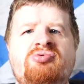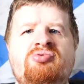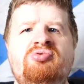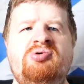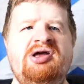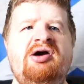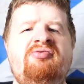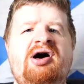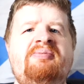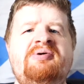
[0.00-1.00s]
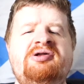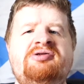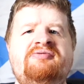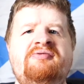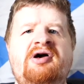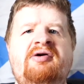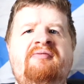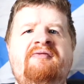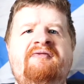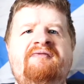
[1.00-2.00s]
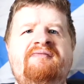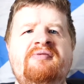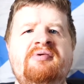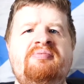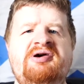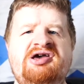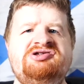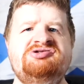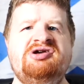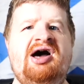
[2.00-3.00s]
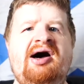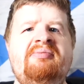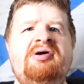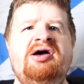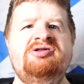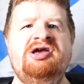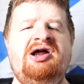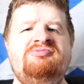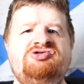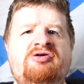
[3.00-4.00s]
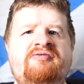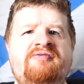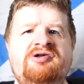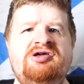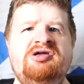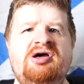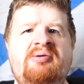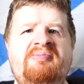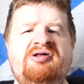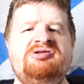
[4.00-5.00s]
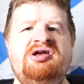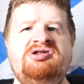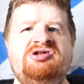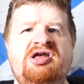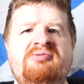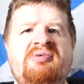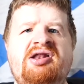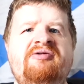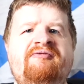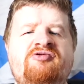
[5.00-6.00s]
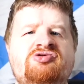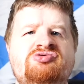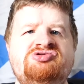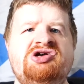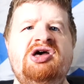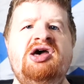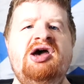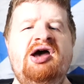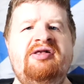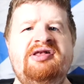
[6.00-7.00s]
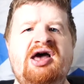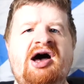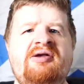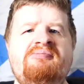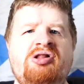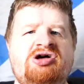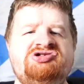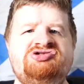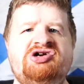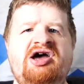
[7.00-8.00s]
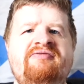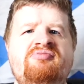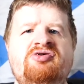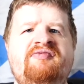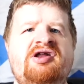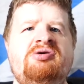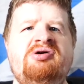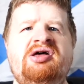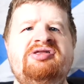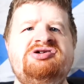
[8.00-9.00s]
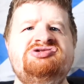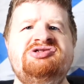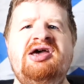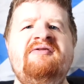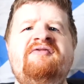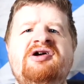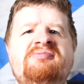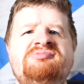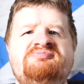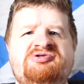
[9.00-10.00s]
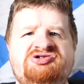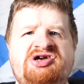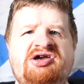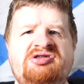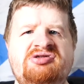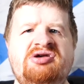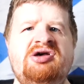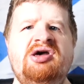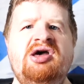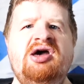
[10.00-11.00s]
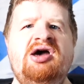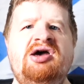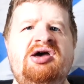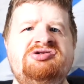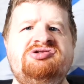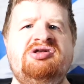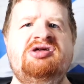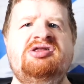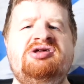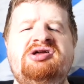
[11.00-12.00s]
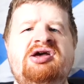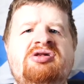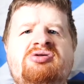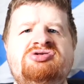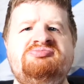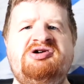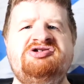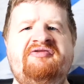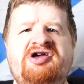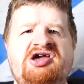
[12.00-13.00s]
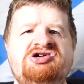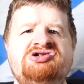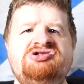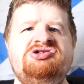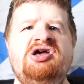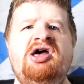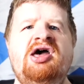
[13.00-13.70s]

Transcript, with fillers: quite a rapid um, paced camera in terms of the ability to take many photos in the high plus drive mode very quickly. I think it's 10 frames per second uh, is the, like, the technical specifications.